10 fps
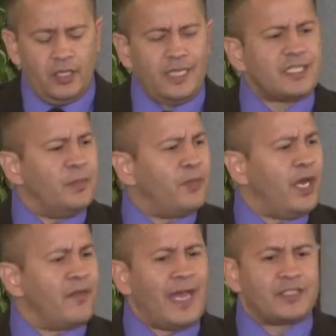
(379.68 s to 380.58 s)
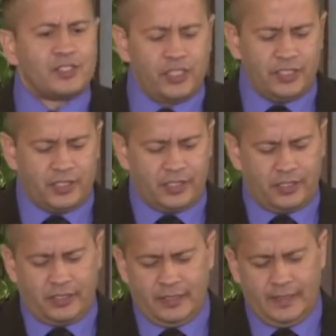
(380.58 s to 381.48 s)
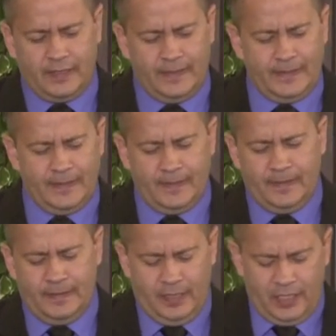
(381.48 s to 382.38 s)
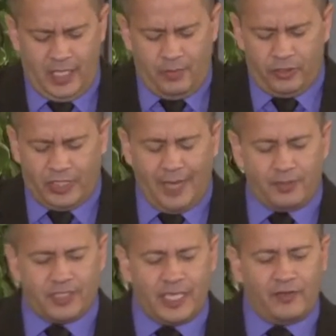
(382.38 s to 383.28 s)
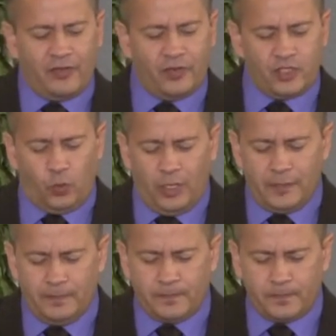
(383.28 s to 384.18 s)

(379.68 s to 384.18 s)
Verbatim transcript: Let's compare that to Jesus. Hebrews chapter 7 and verse 1.